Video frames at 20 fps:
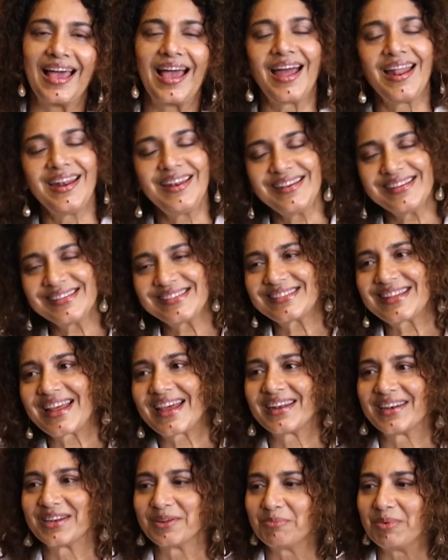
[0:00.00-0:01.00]

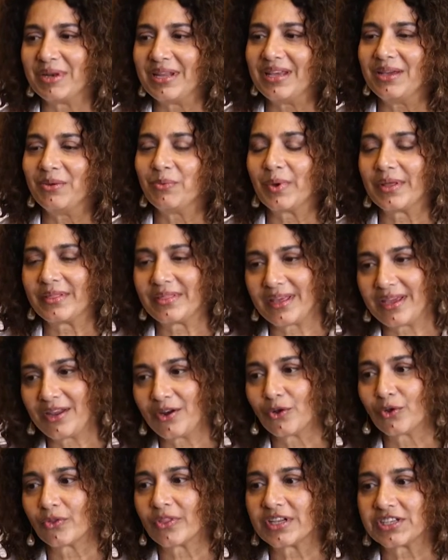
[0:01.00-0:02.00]
Understandably, when they
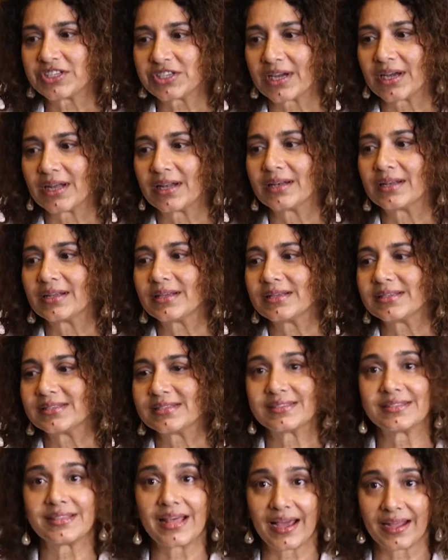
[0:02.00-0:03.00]
know their child
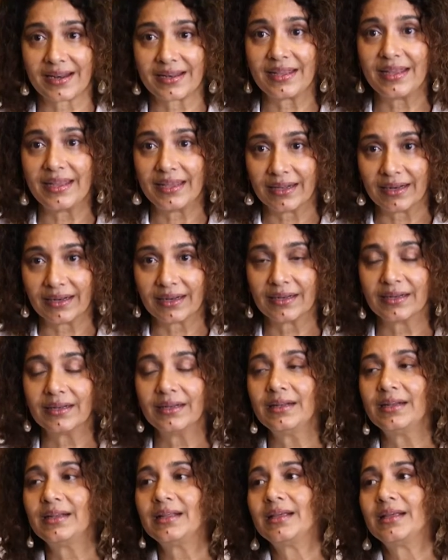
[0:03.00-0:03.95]
is that ill,